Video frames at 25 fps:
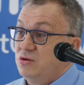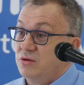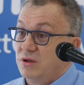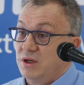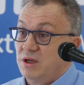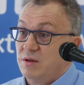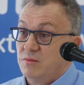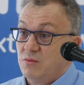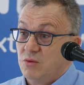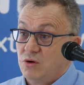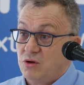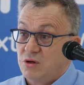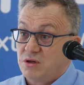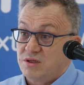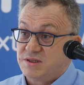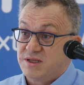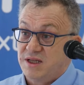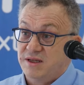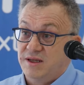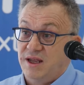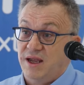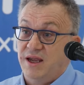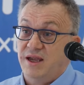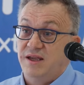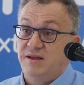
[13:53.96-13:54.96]
during more
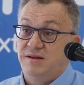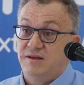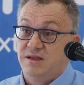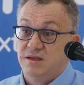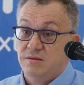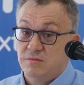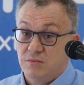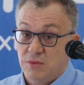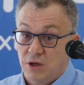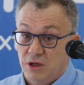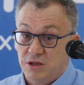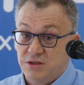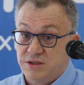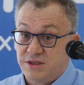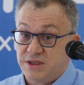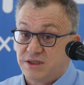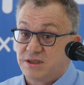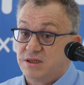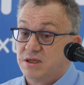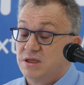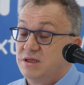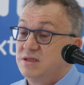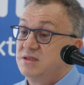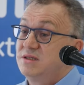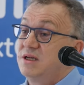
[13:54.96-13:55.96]
than 18
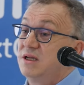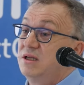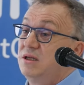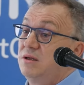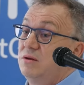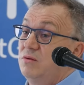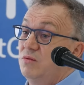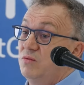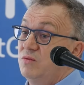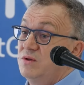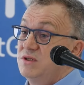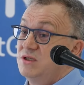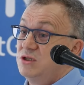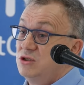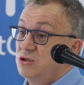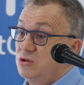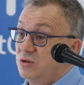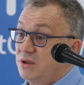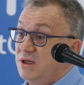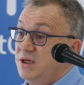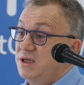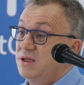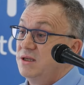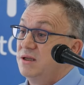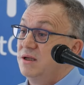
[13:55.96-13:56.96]
months that with
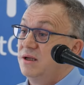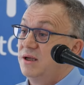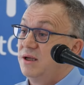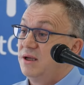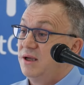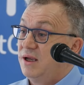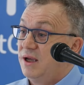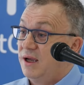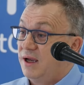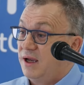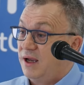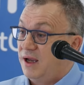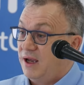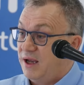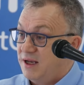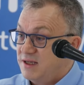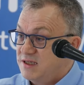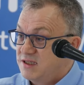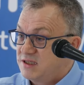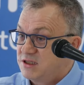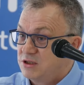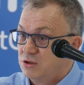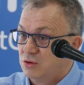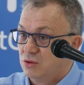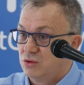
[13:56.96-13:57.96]
urine and
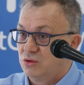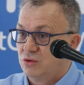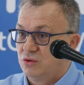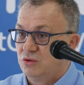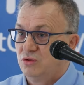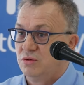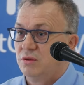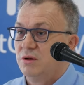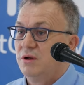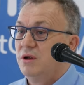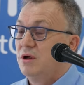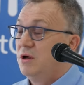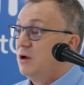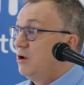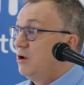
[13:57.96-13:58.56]
CO2,